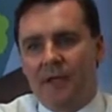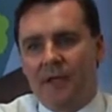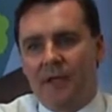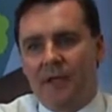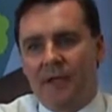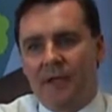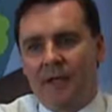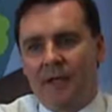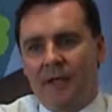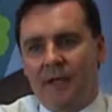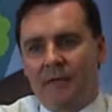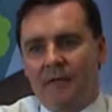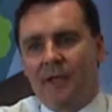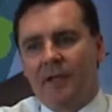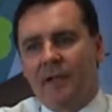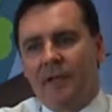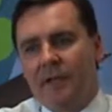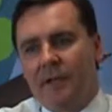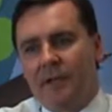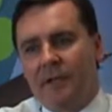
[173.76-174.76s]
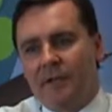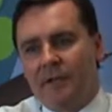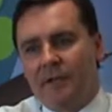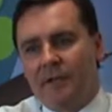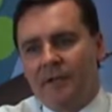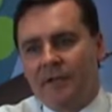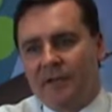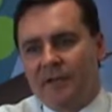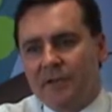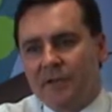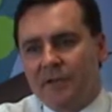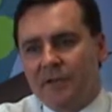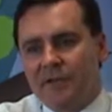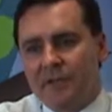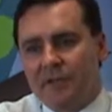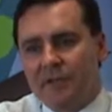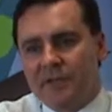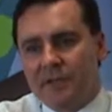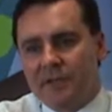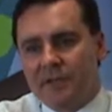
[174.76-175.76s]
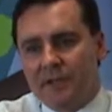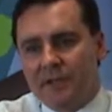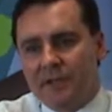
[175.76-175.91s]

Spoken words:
I think there's a different